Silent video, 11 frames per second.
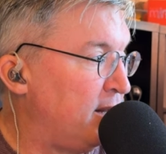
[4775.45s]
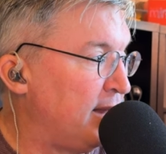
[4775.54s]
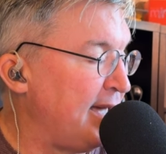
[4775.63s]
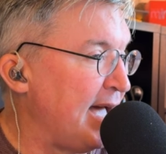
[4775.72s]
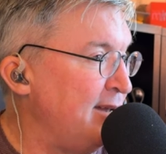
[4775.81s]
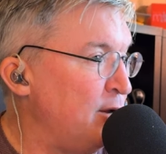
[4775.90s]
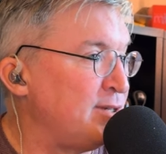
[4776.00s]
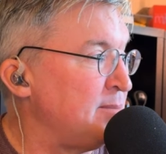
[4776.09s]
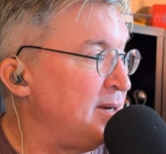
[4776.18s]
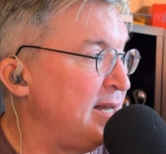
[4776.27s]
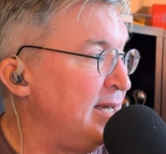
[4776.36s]
Like I know
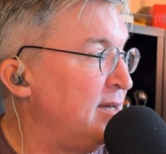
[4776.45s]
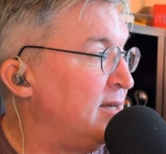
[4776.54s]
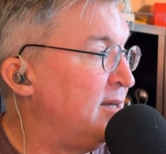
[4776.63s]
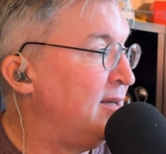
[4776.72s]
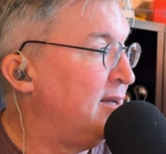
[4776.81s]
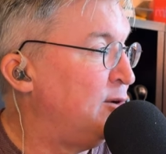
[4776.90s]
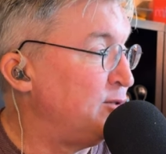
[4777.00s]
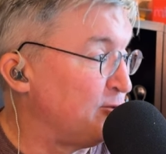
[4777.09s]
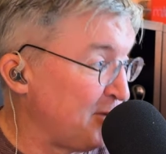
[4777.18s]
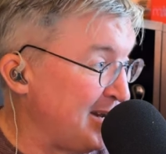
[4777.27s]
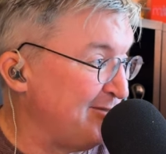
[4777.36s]
somebody who's
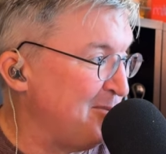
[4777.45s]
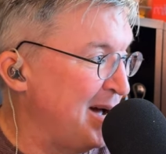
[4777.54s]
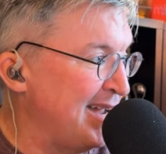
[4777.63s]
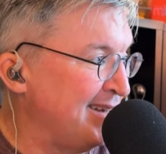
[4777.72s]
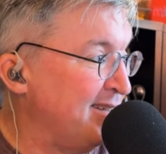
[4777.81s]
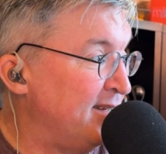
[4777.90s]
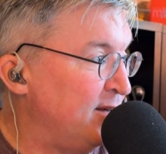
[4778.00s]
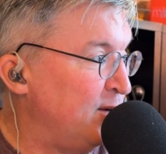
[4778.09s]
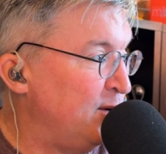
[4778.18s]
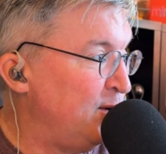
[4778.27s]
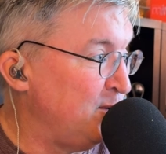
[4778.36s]
a friend of mine
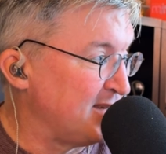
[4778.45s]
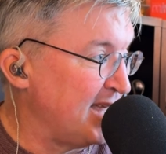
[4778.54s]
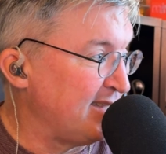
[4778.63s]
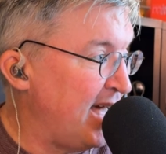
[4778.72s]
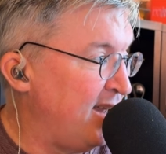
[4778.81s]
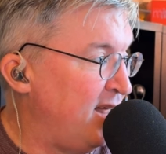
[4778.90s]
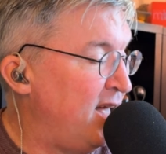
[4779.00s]
who's like that.